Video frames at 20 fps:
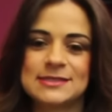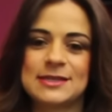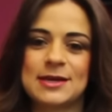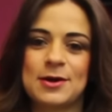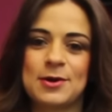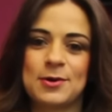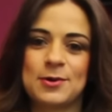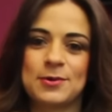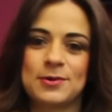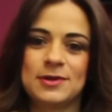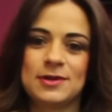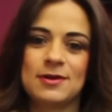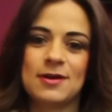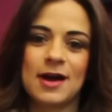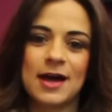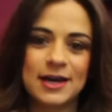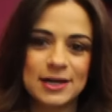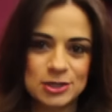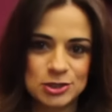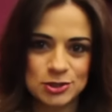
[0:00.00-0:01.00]
So you
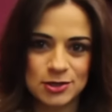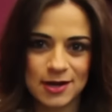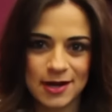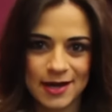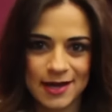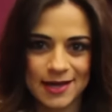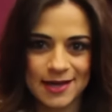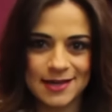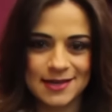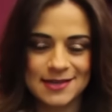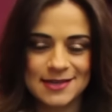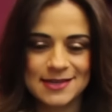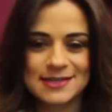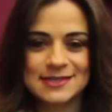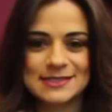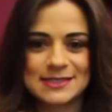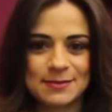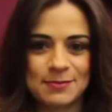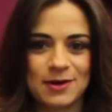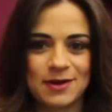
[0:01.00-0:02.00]
gotta try
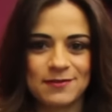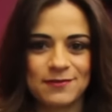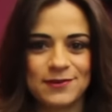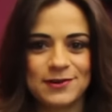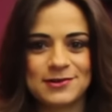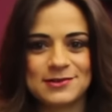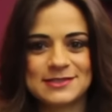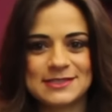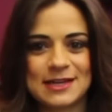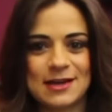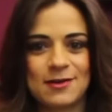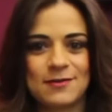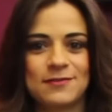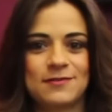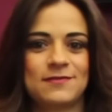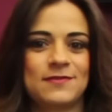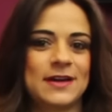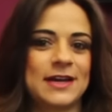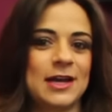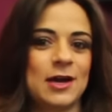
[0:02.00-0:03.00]
some on for yourself
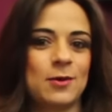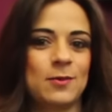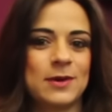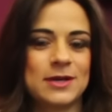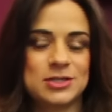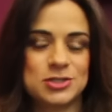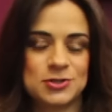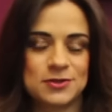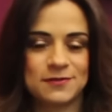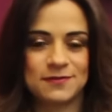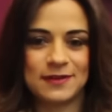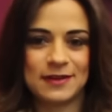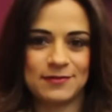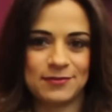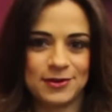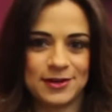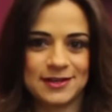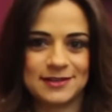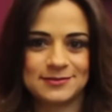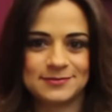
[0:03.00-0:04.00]
and find out what's your
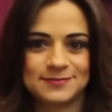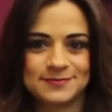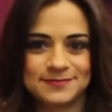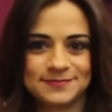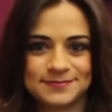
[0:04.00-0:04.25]
favorite.